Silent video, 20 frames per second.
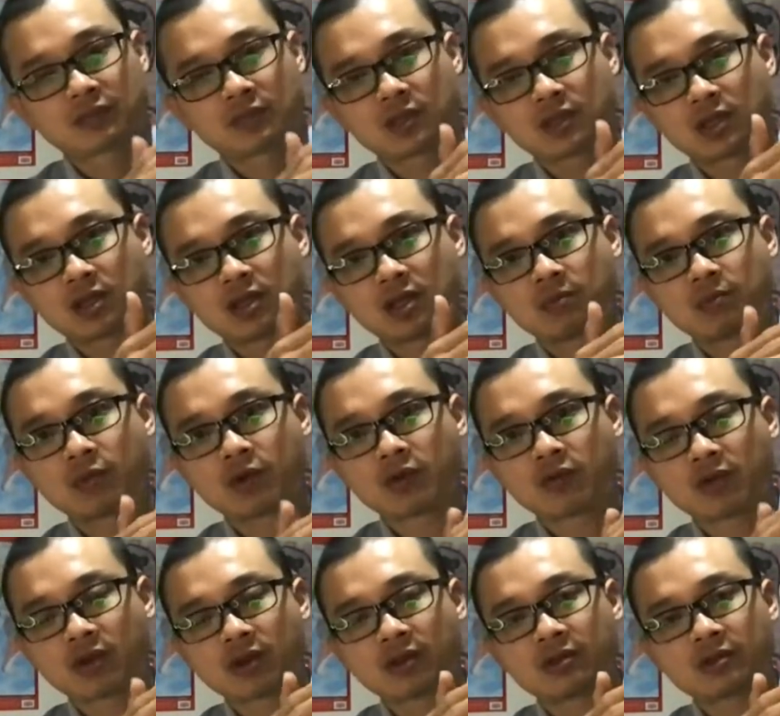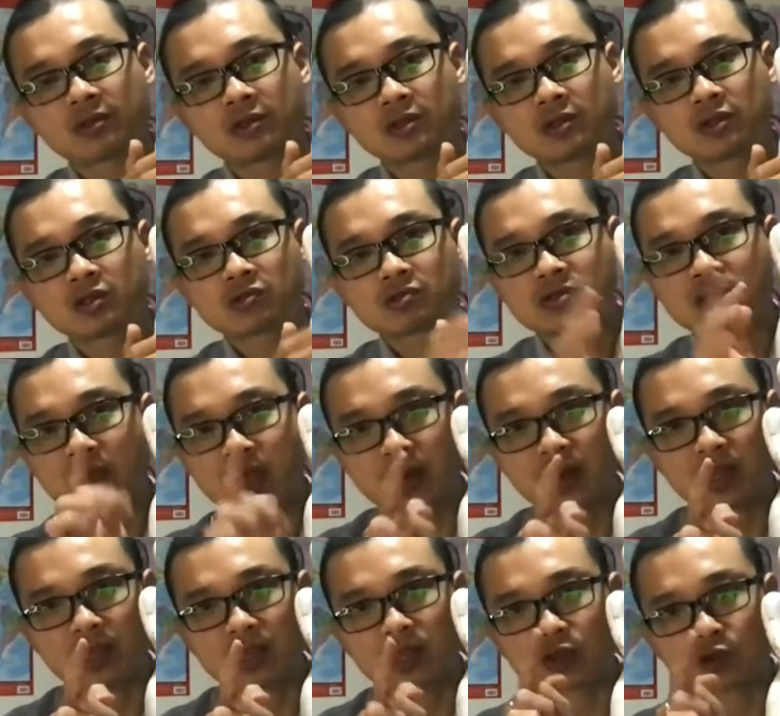The hip area. So that
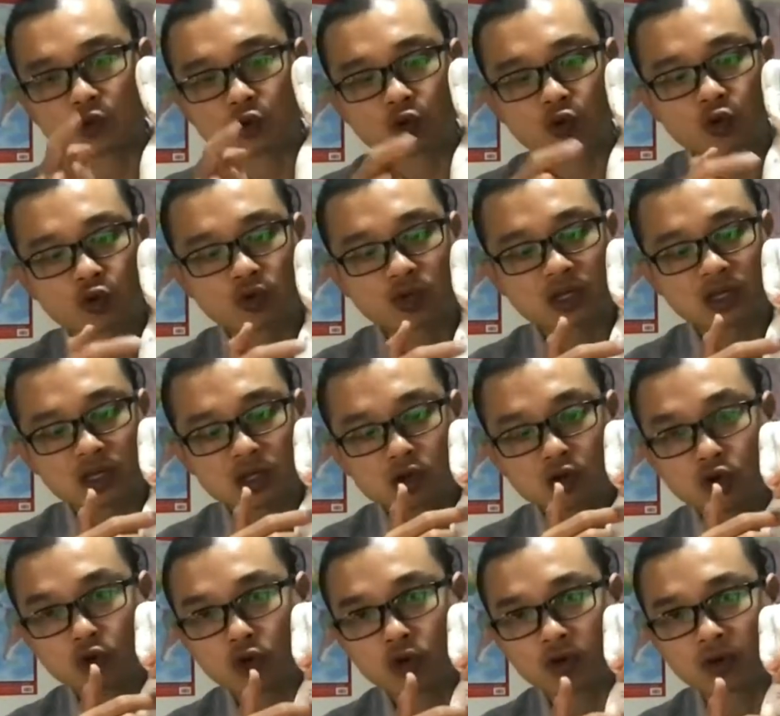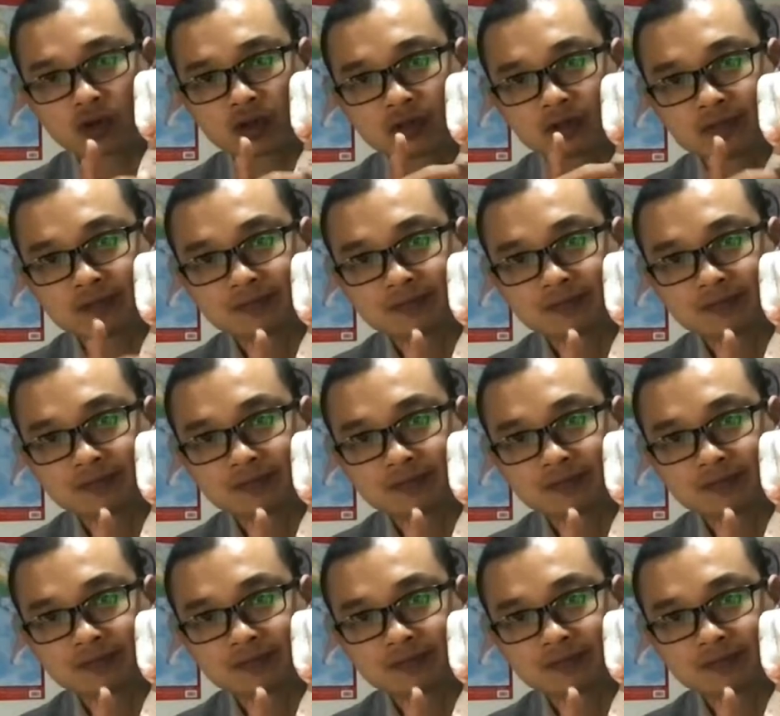including your groin.